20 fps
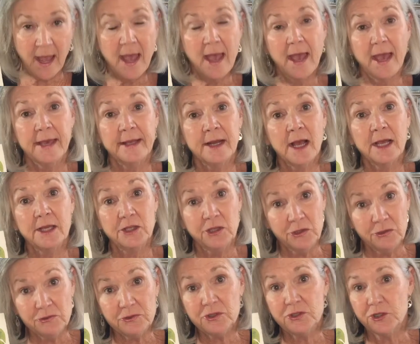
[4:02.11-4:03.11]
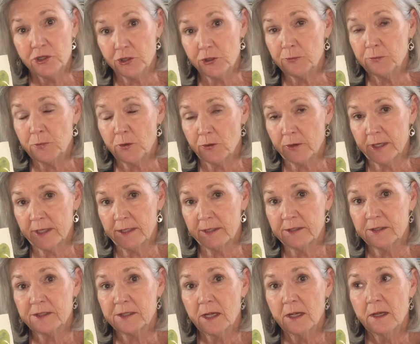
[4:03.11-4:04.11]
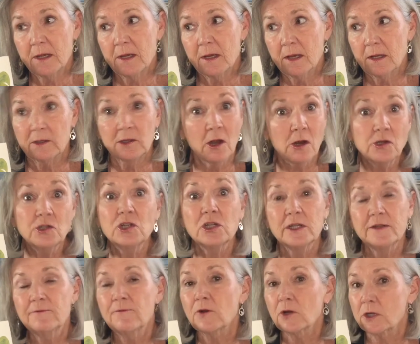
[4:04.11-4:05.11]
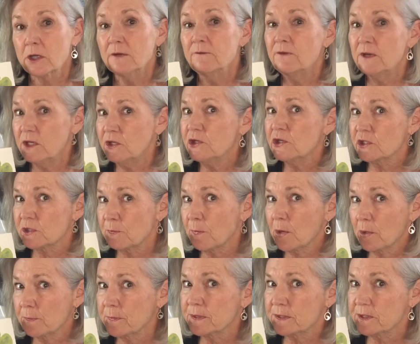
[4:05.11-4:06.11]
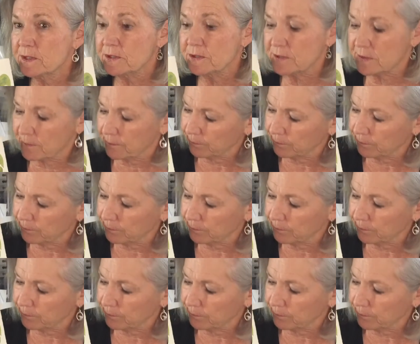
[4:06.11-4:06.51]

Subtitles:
And I use tube greens largely for convenience purposes.